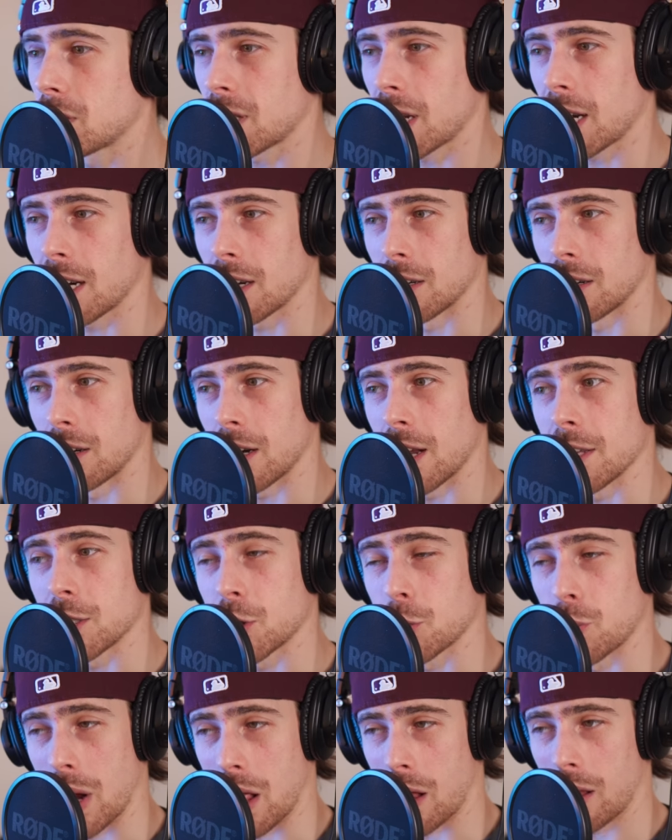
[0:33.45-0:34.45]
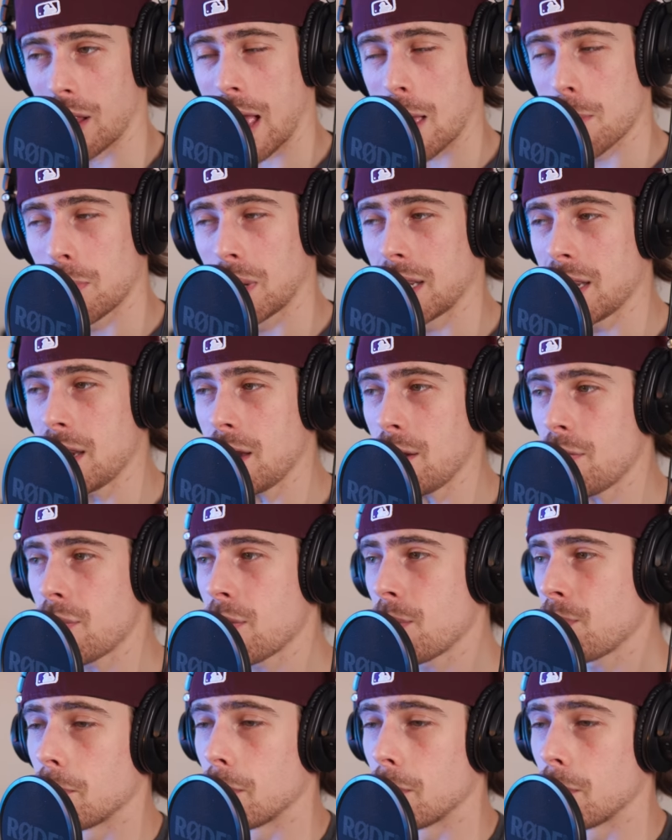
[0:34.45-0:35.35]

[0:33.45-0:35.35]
singer as well, I believe,